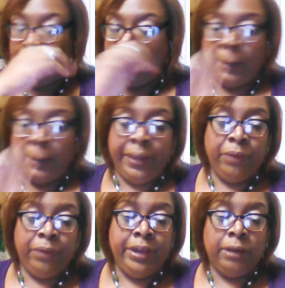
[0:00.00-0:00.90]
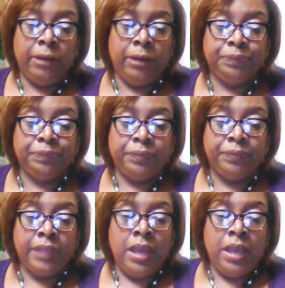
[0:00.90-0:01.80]
Here we go.
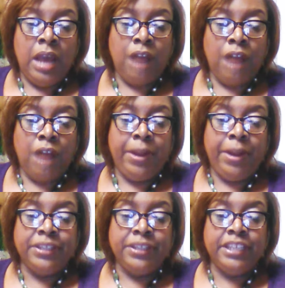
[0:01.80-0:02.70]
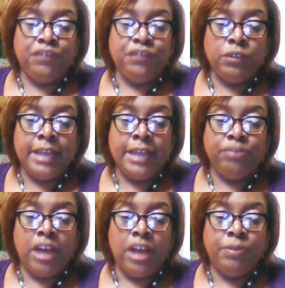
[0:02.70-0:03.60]
Although parenting is a full-time
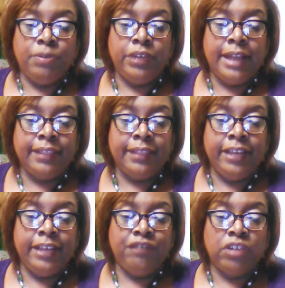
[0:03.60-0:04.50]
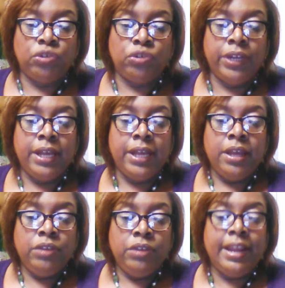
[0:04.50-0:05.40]
job, you cannot think of foster
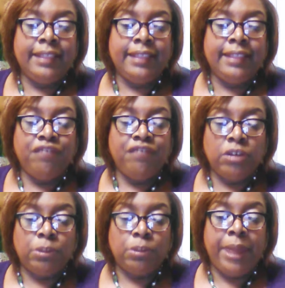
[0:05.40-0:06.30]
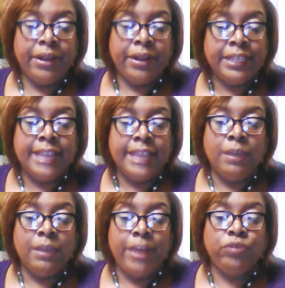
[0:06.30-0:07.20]
parenting as a way
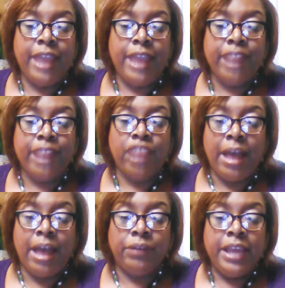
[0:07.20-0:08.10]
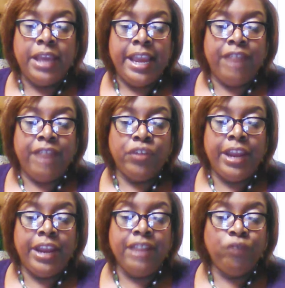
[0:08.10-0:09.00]
to cash out. If you're in
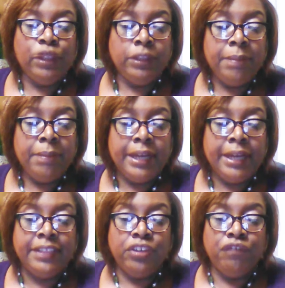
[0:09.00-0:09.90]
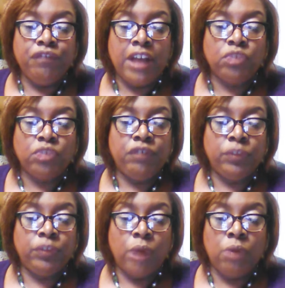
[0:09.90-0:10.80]
it for the money, then you're fostering for the
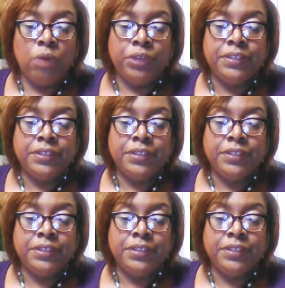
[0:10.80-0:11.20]
wrong reasons.